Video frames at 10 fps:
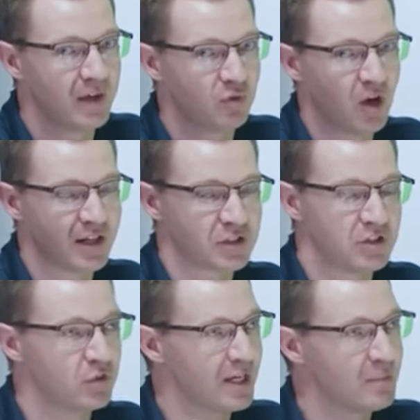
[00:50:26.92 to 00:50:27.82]
They've
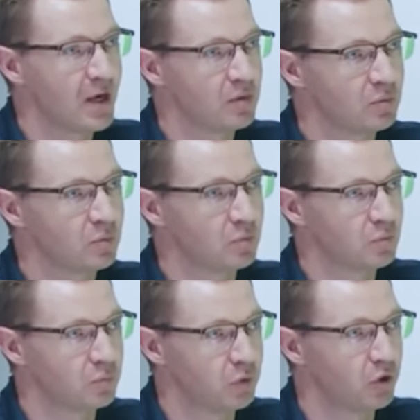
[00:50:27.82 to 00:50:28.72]
launched a new email
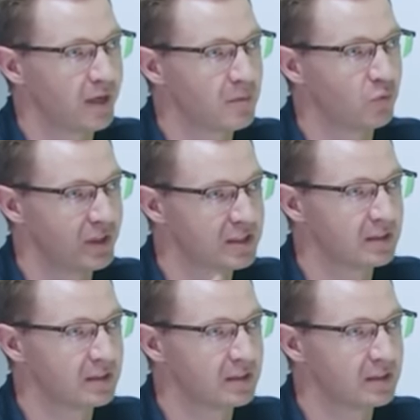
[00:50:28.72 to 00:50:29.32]
program